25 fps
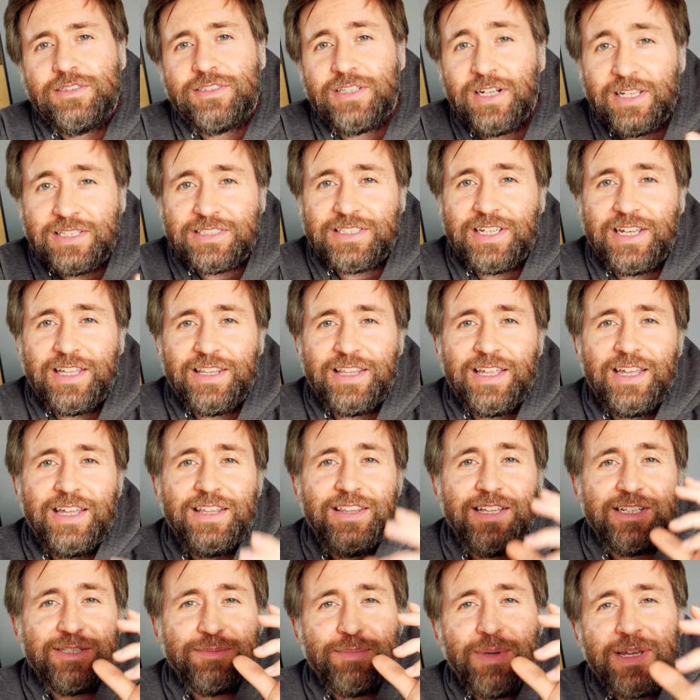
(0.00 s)
So let's get there,
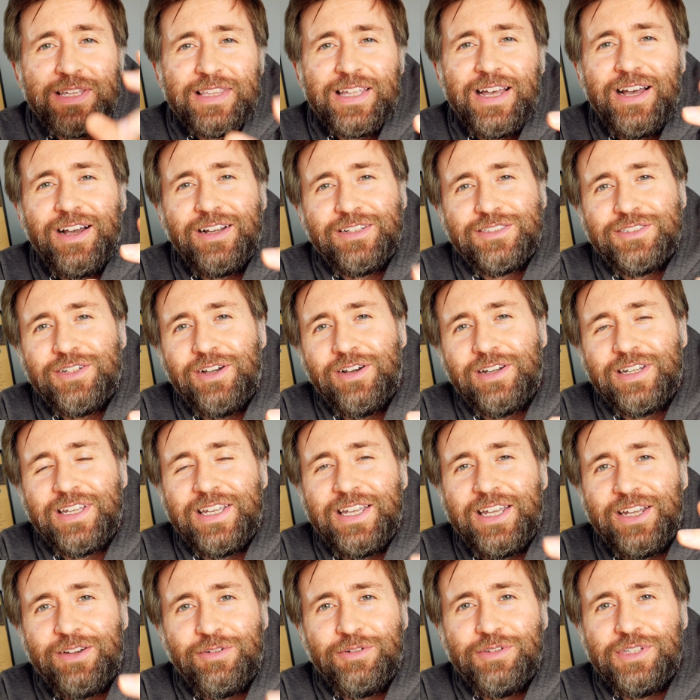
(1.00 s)
let's make that our
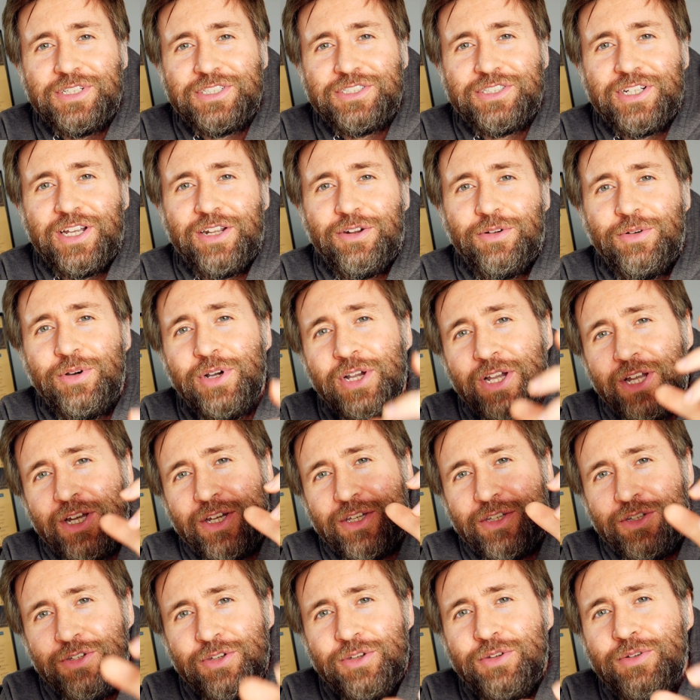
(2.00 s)
target here on this channel.
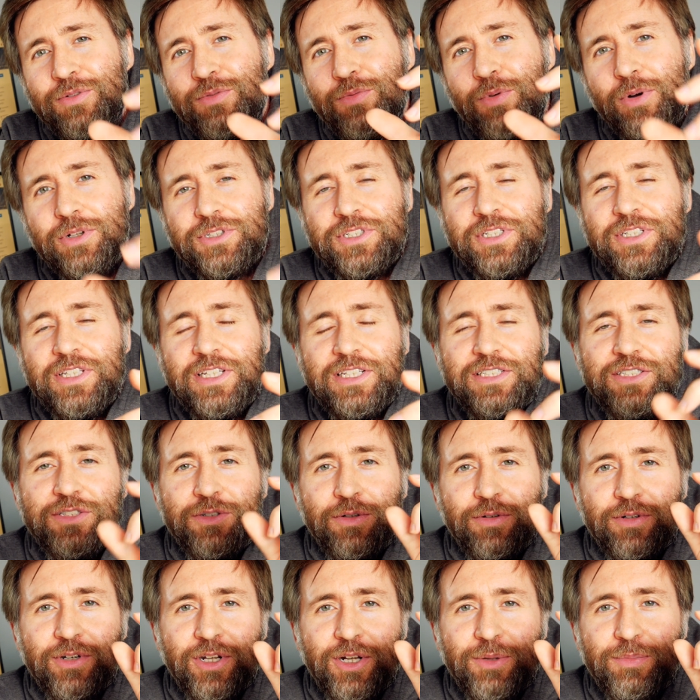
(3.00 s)
You watching this,
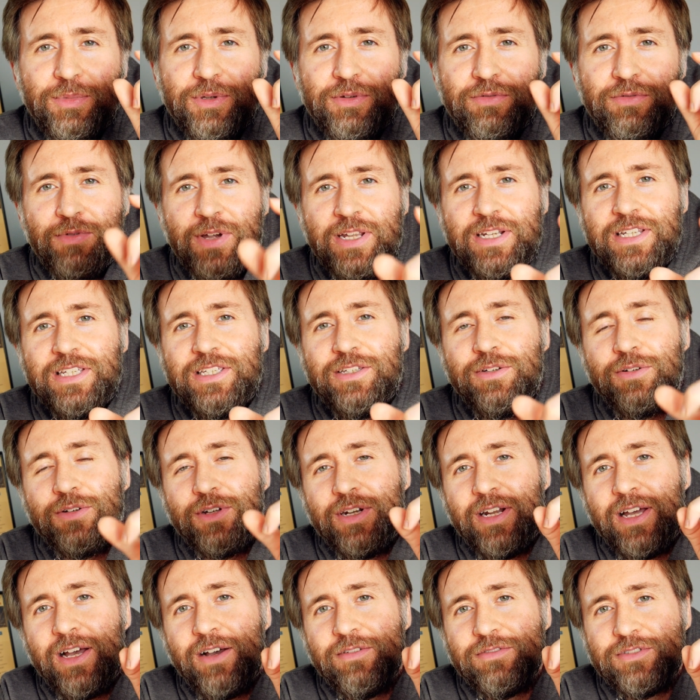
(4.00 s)
you're gonna ready, you're
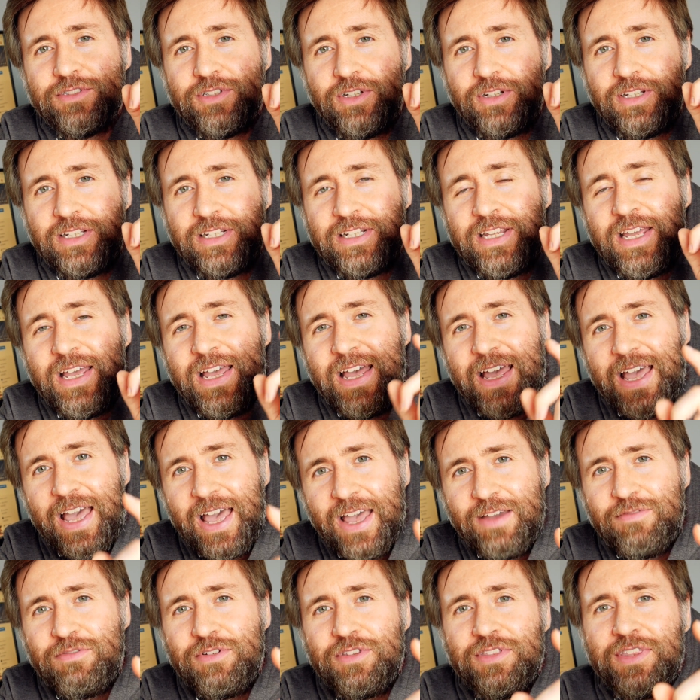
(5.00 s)
gonna have studied
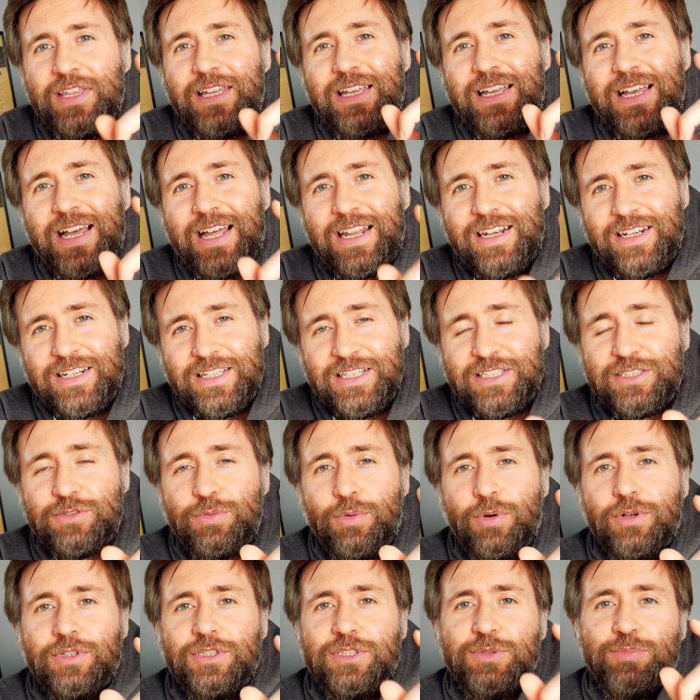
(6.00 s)
everything at
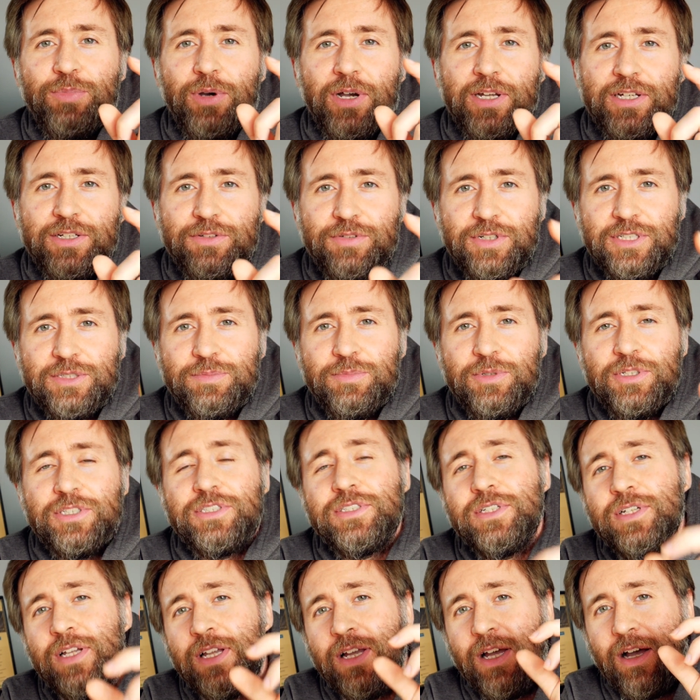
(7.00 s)
least once by
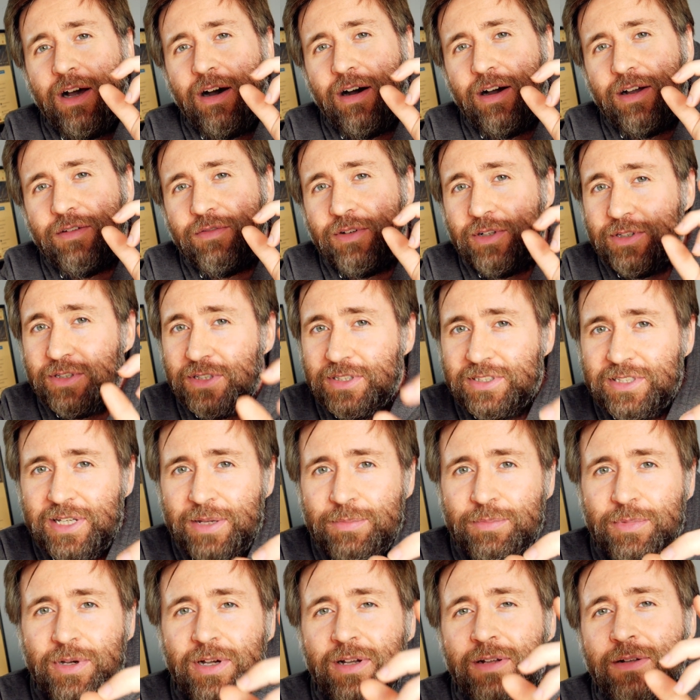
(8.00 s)
Christmas, either
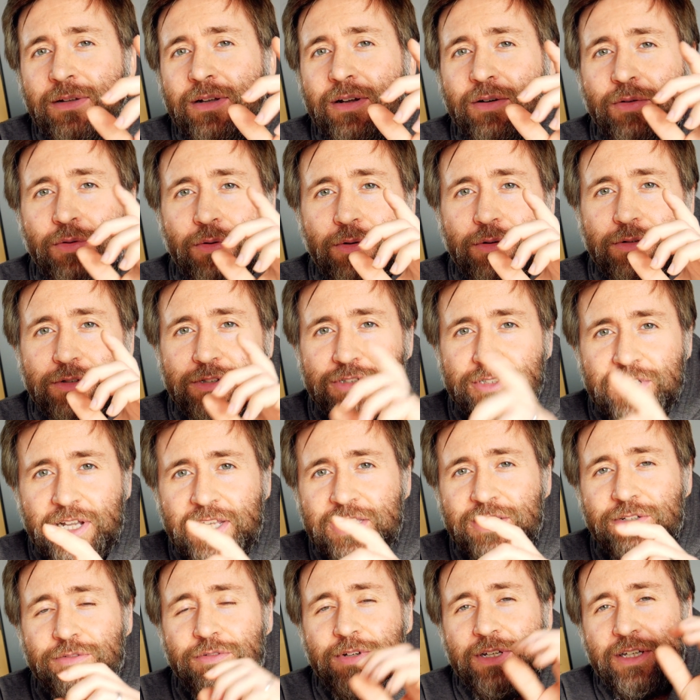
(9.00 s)
December or
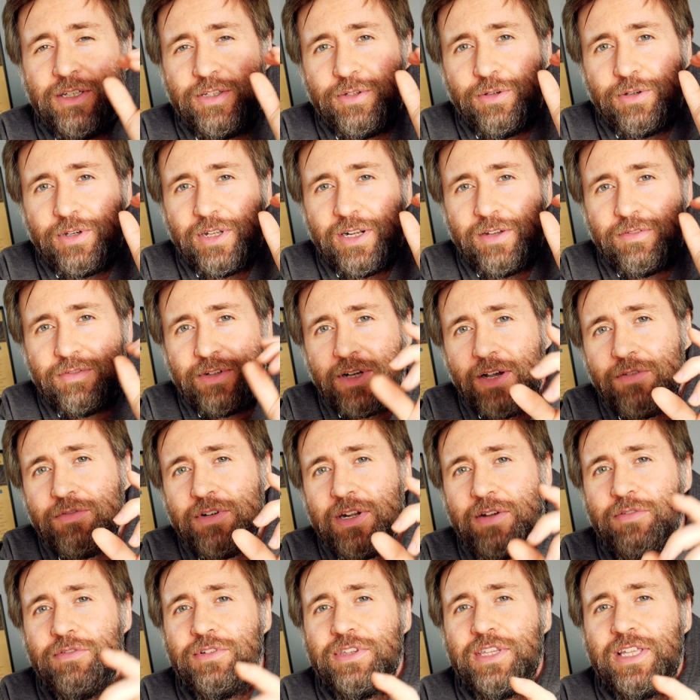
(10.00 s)
January, you're gonna have
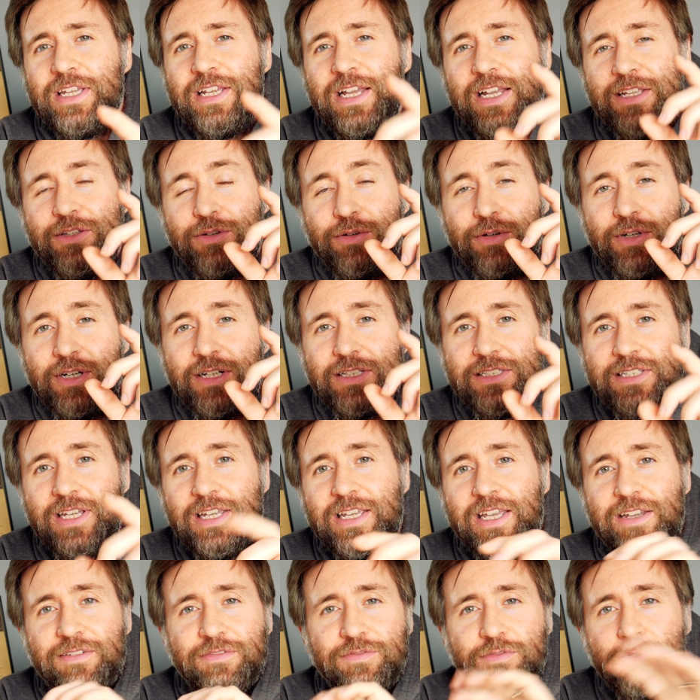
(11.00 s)
covered everything and you're gonna
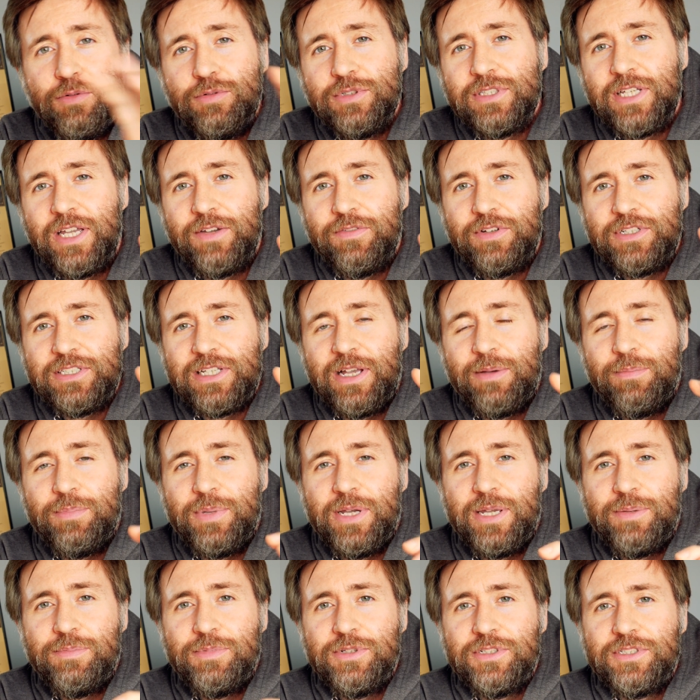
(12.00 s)
take a full set of exam
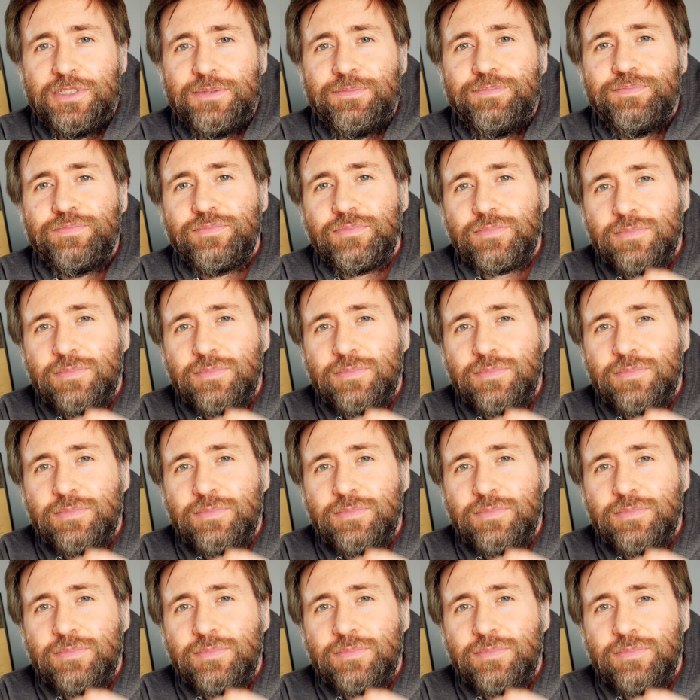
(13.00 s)
papers.